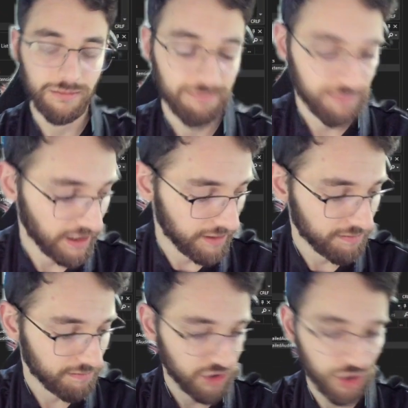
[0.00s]
and
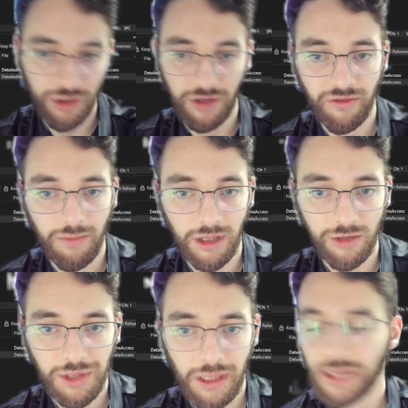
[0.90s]
I'm sure you're familiar
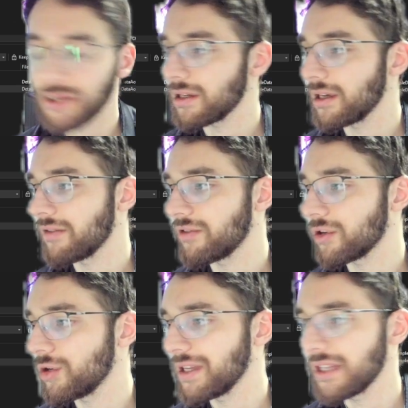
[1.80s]
with LINQ if you're
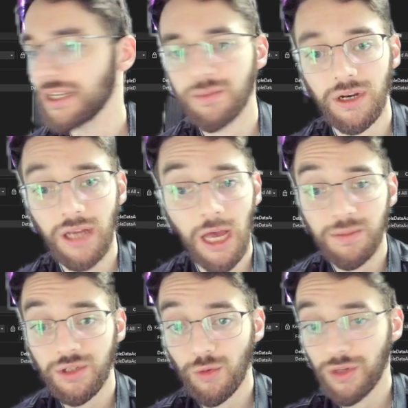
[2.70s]
doing this, but it helps
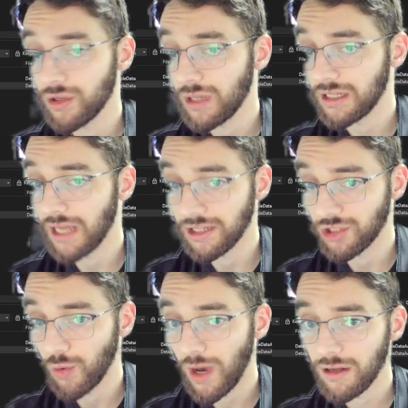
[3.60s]
you with your link to
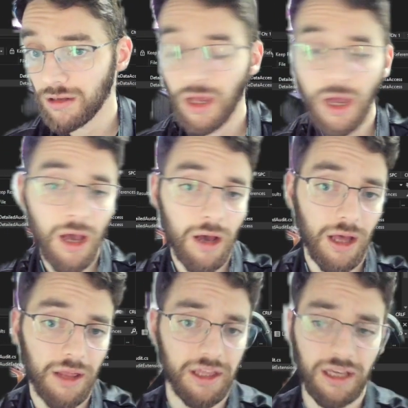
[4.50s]
SQL.
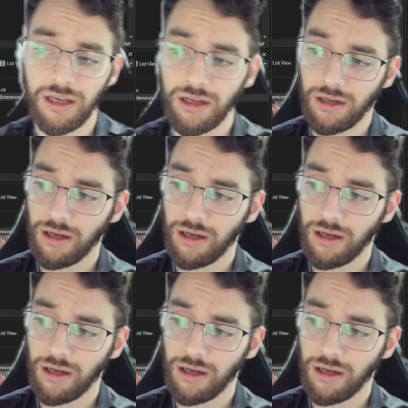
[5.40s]
The